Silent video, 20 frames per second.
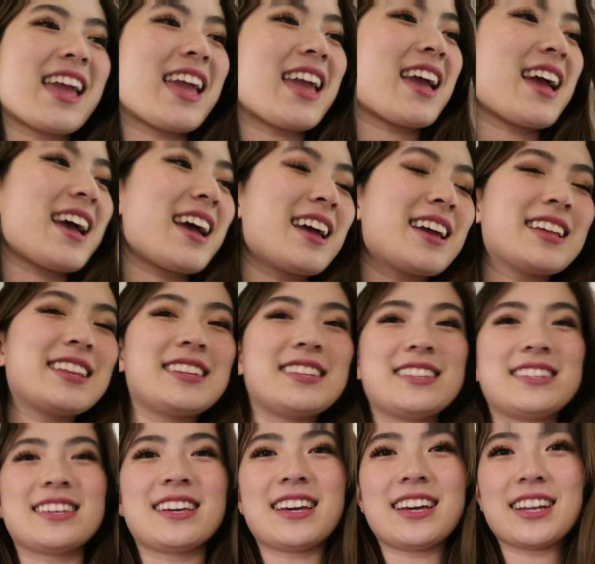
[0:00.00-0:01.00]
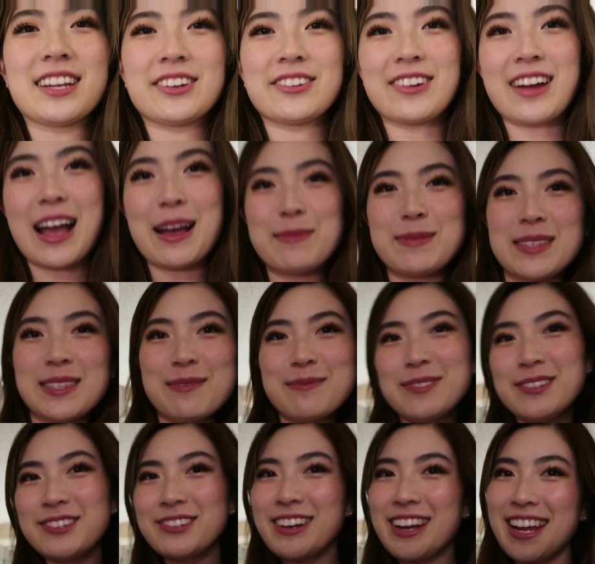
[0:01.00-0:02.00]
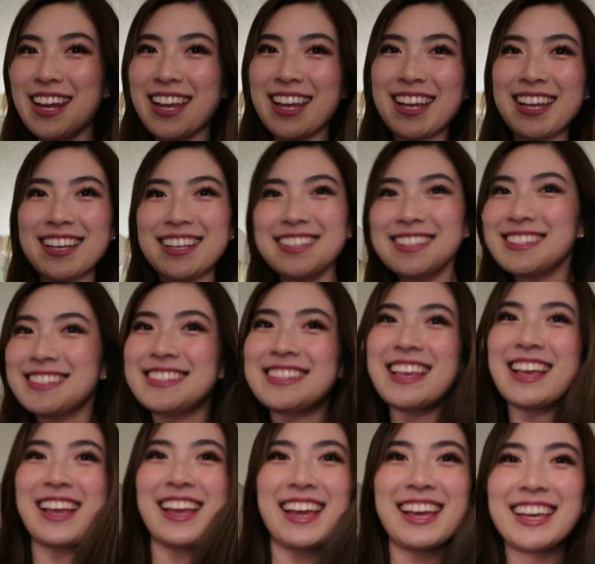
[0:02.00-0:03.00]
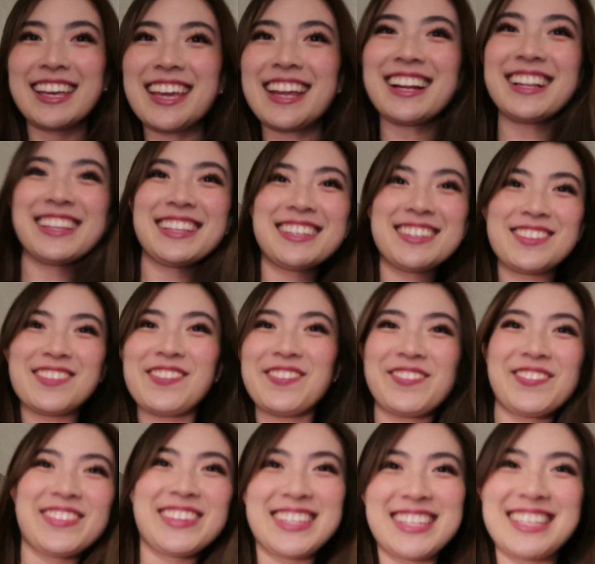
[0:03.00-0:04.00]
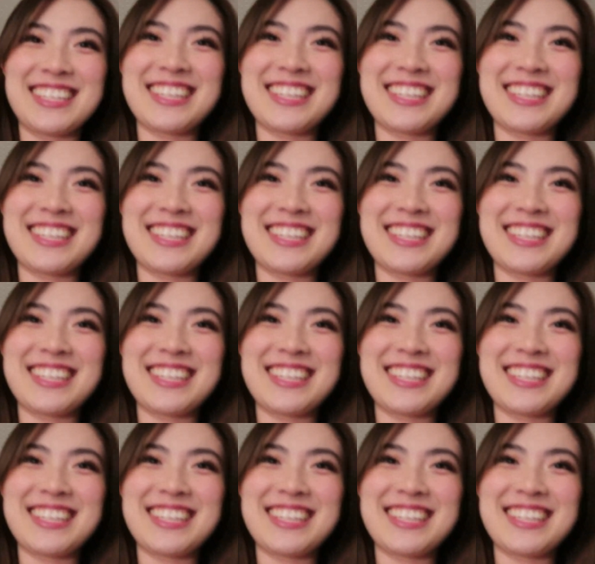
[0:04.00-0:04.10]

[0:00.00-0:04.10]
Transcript: and uh, grab some drinks, get a little